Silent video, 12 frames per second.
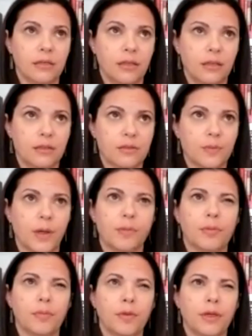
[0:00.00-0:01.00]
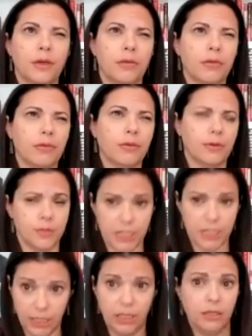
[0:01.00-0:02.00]
is probably
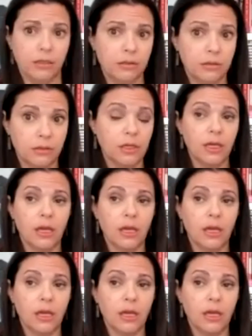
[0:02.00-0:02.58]
13.